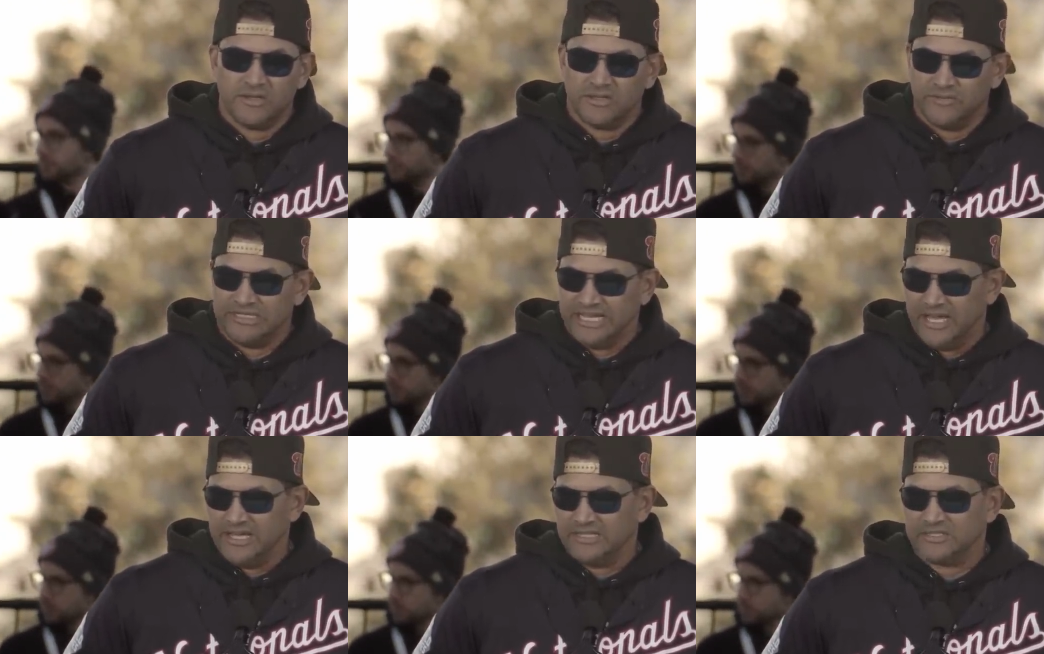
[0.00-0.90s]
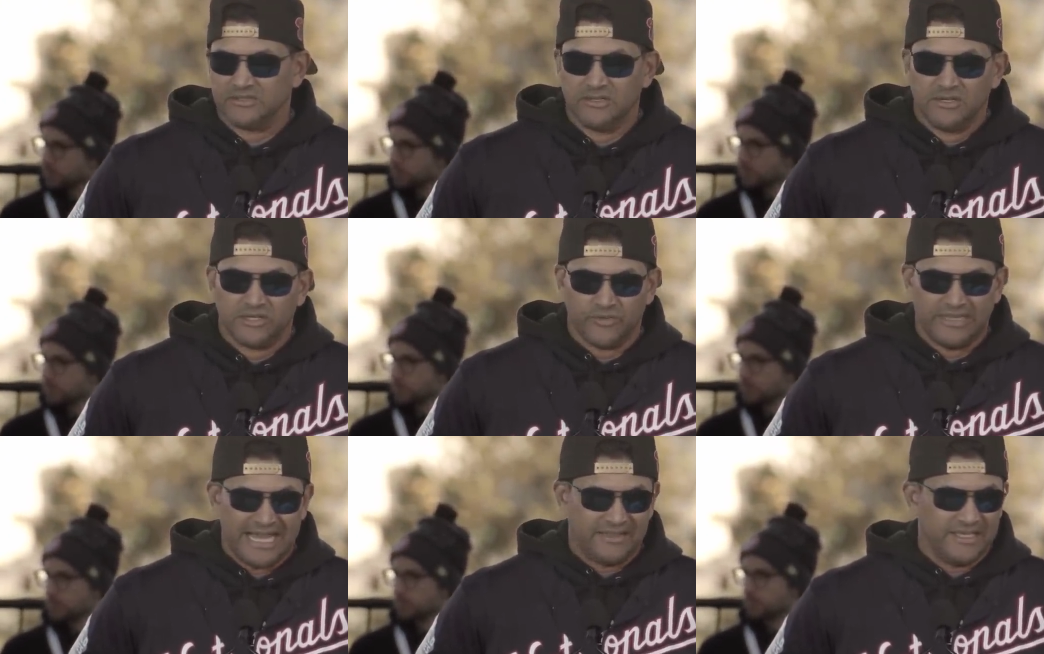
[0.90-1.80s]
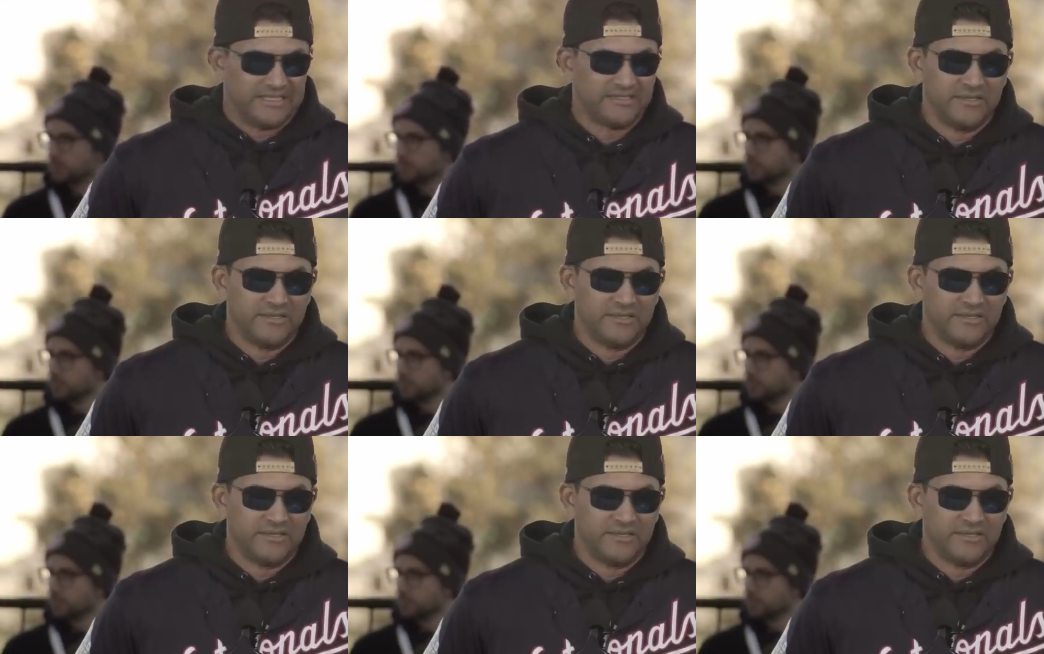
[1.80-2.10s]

Speaker 1: The resilience, the relentless,